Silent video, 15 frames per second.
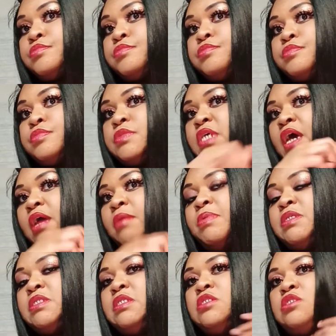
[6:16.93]
type of
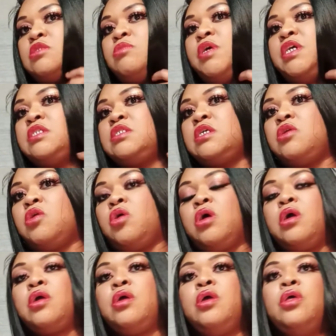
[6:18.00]
situation,
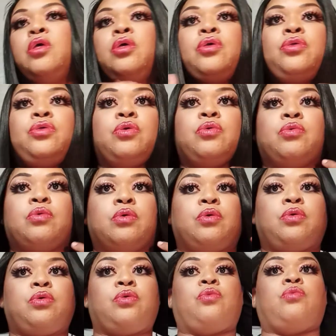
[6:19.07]
or you
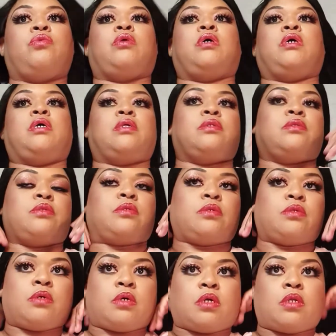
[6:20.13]
you're a,
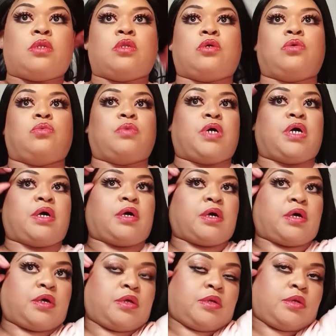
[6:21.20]
a new
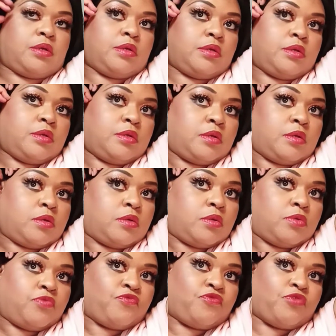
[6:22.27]
uh,
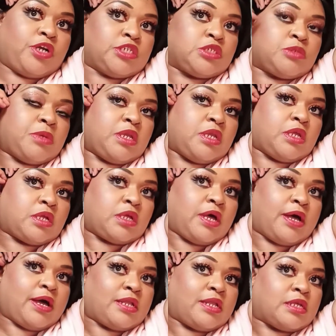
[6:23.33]
freshman in
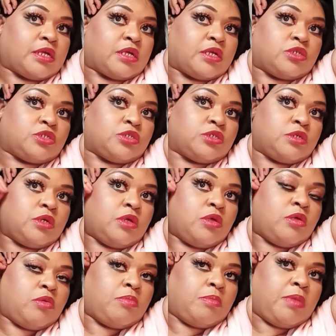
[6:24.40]
college
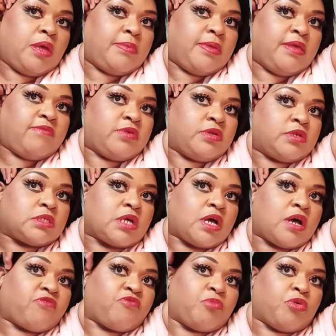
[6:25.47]
maybe even a
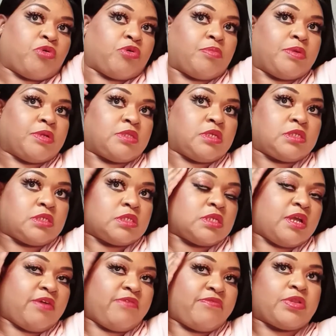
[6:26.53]
sophomore, but this is
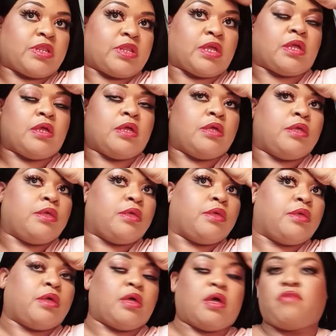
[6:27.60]
definitely
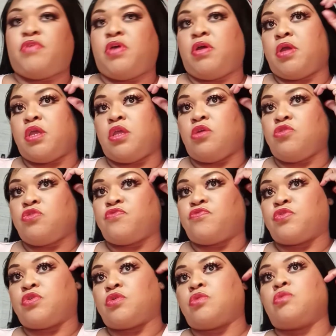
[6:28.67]
a very
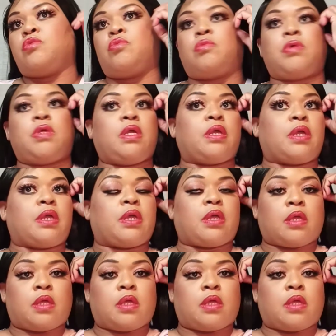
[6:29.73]
youthful wig.